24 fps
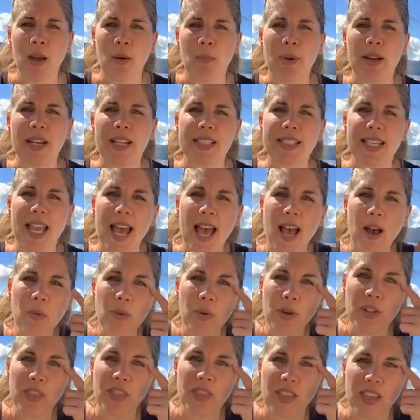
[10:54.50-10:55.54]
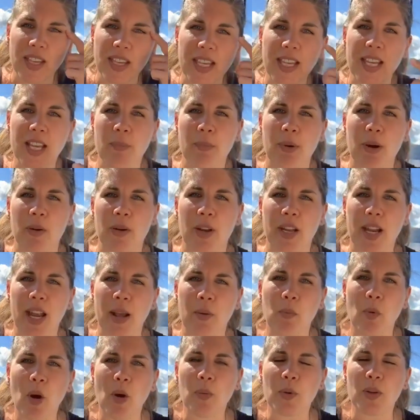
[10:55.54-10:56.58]
But it's how we're thinking about it
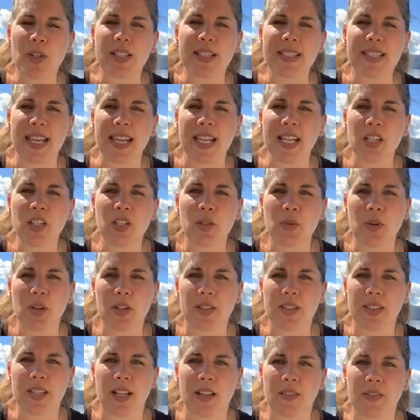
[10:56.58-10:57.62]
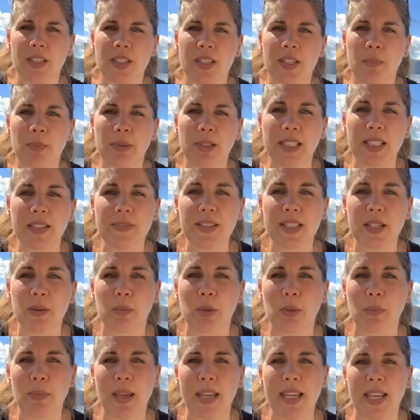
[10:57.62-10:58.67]
and what we're saying to ourselves and the beliefs that
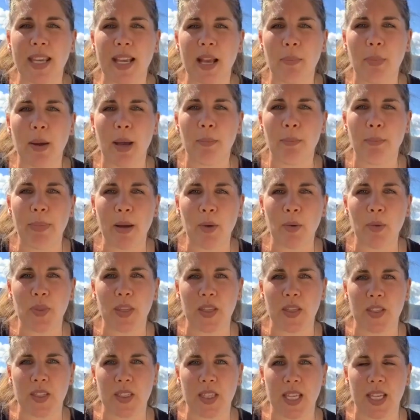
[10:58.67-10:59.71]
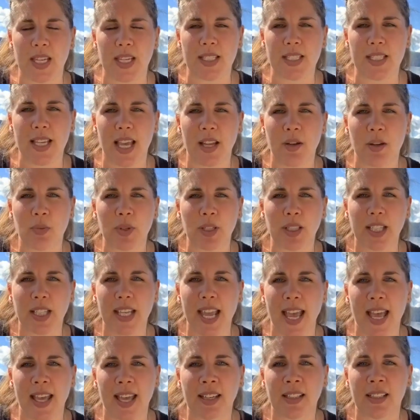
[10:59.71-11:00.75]
we're making up about these things and really
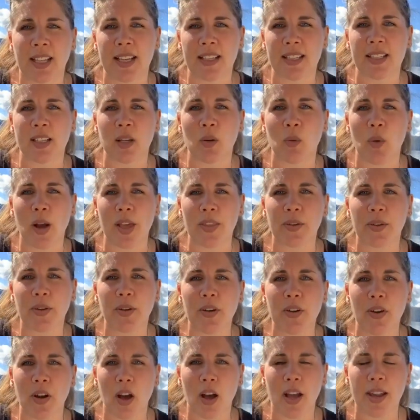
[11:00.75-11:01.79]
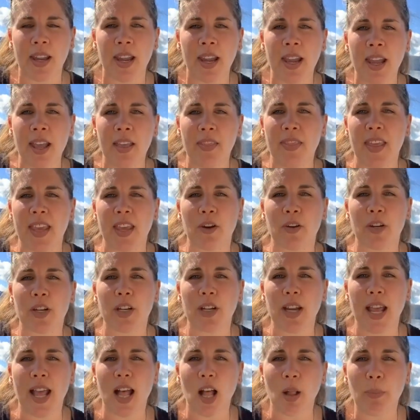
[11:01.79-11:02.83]
analyzing whether or not they are
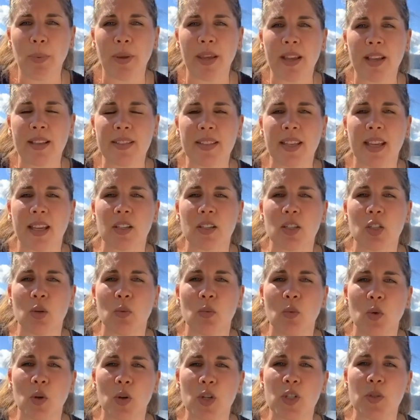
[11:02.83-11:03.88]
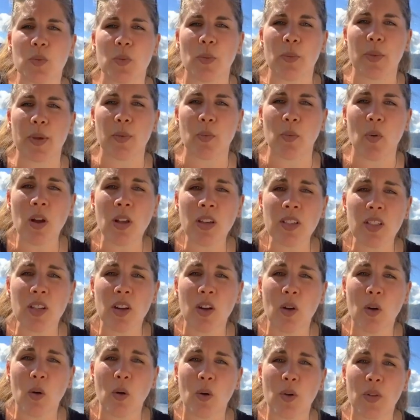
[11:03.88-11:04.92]
helping us get towards what we want
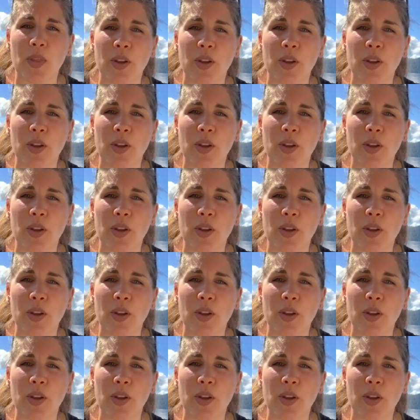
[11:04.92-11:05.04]
or